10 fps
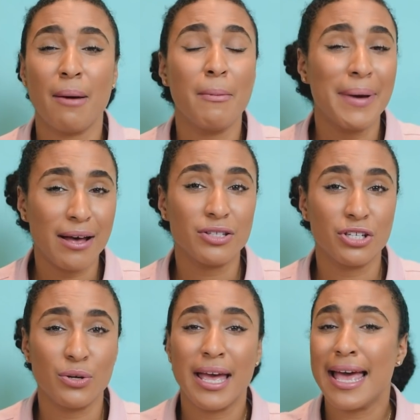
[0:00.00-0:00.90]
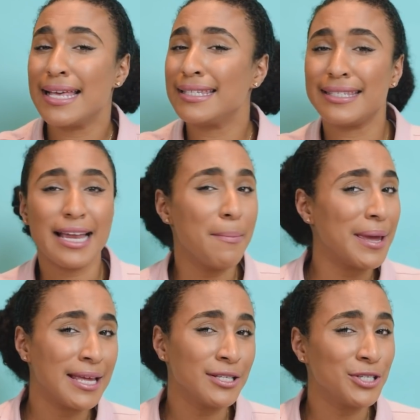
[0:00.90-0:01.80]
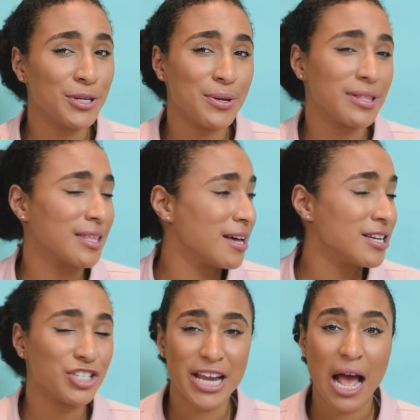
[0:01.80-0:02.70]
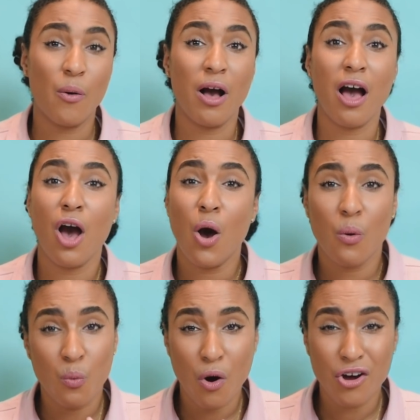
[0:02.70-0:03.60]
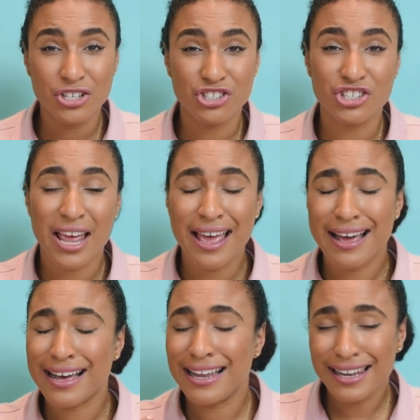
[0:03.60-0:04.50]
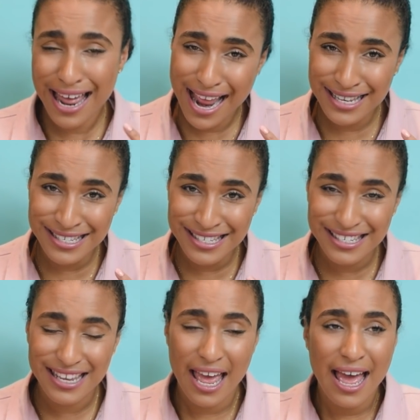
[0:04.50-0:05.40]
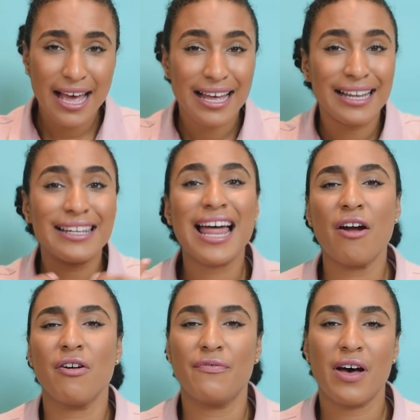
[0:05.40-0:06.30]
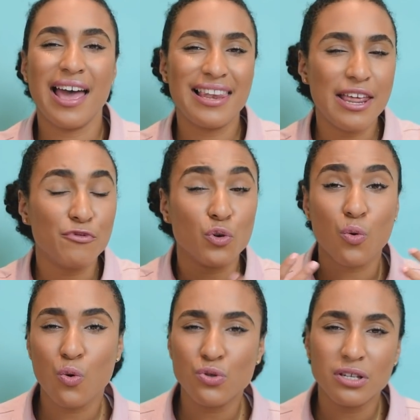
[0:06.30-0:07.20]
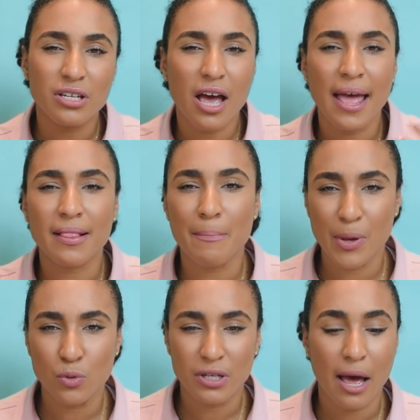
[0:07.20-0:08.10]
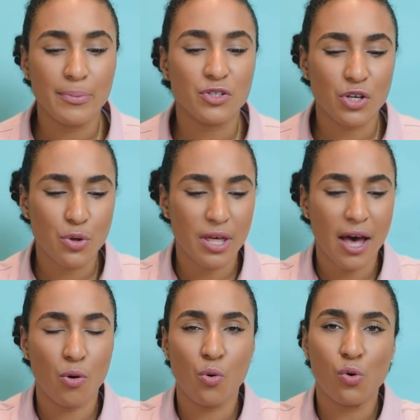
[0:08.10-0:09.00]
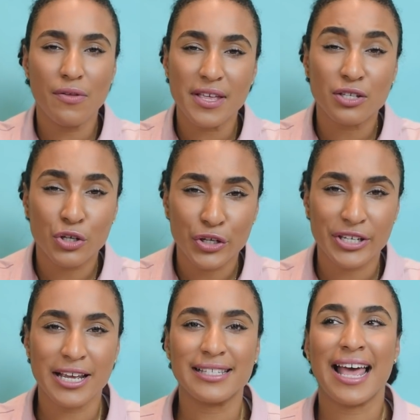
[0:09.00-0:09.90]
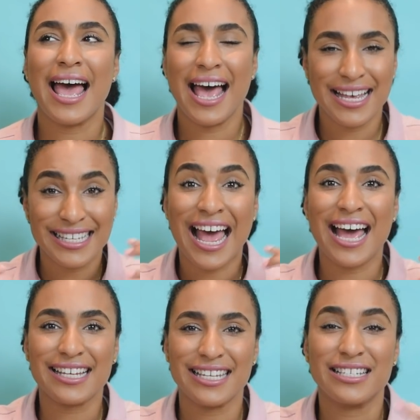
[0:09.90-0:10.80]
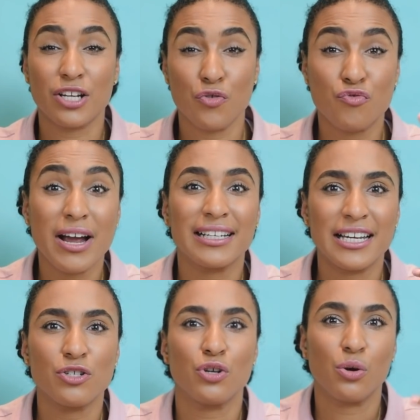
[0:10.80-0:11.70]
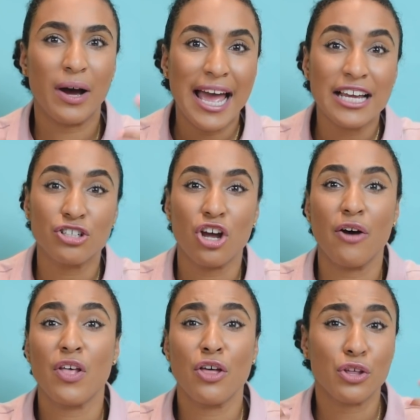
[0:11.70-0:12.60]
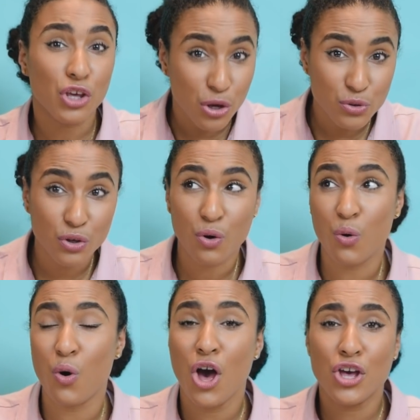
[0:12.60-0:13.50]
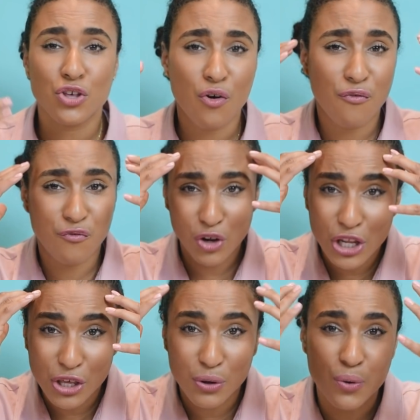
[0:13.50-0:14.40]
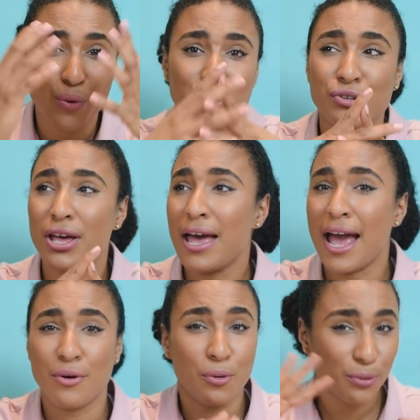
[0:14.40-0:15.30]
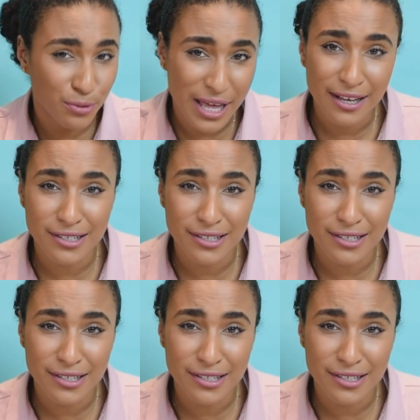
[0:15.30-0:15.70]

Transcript: I'm about to step into the shower, wash, cleanse, clarify, lift all the dirt and the build up so that all of this goodness has access directly to your hair shaft, the cuticle, your follicles, and all that